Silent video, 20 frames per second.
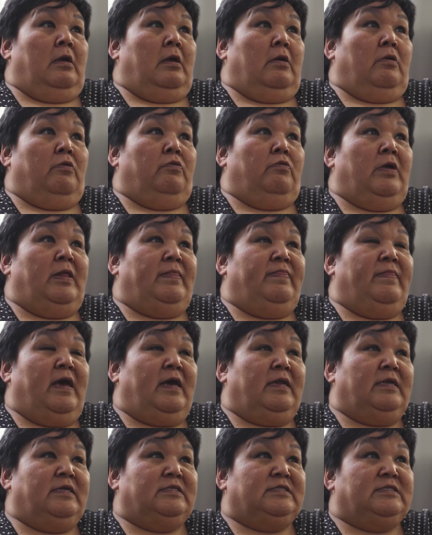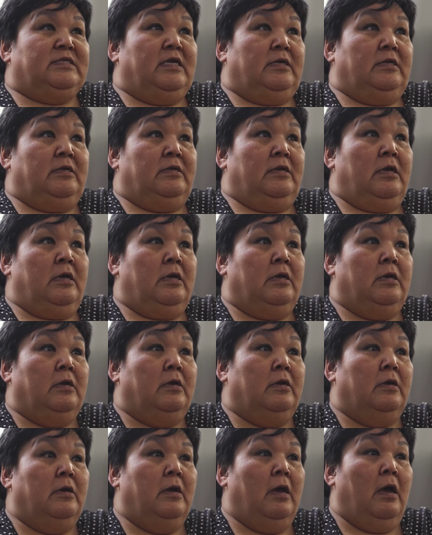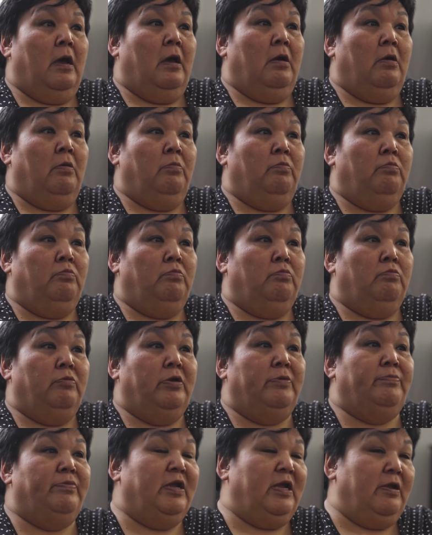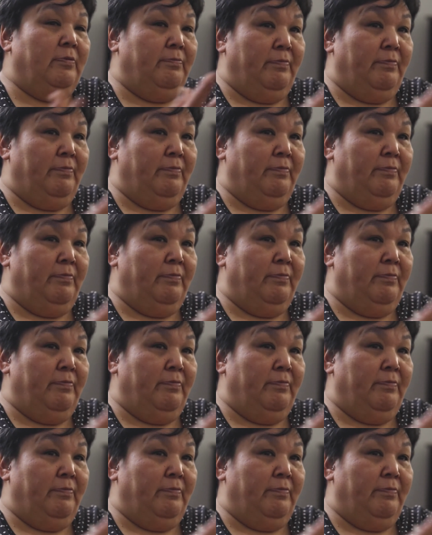When that is done, we bring it